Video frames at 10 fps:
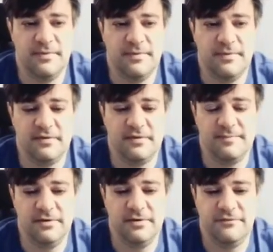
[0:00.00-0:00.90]
engines would have
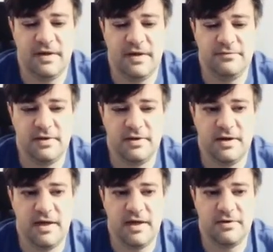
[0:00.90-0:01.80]
made it spin too fast.
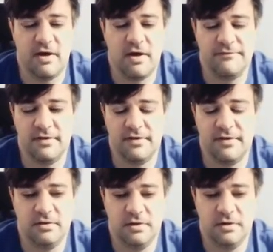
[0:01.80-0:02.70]
What, are you going to have your
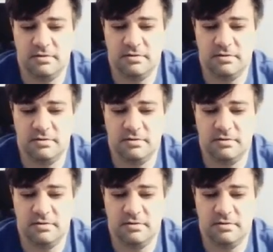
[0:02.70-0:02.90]
coffee on there?